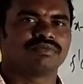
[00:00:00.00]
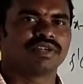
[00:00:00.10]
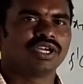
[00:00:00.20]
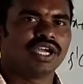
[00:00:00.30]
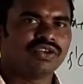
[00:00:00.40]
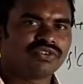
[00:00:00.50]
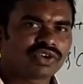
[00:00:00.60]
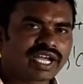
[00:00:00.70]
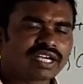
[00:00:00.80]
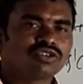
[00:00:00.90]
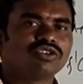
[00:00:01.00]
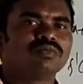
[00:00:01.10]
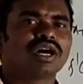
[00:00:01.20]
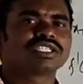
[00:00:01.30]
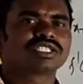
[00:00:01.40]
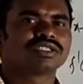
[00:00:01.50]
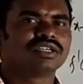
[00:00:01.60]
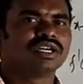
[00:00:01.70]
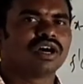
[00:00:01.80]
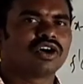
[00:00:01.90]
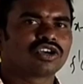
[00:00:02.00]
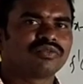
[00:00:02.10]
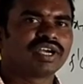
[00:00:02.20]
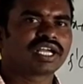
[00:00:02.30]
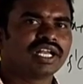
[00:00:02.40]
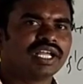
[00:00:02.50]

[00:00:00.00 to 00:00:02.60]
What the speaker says: If you get good marks, automatically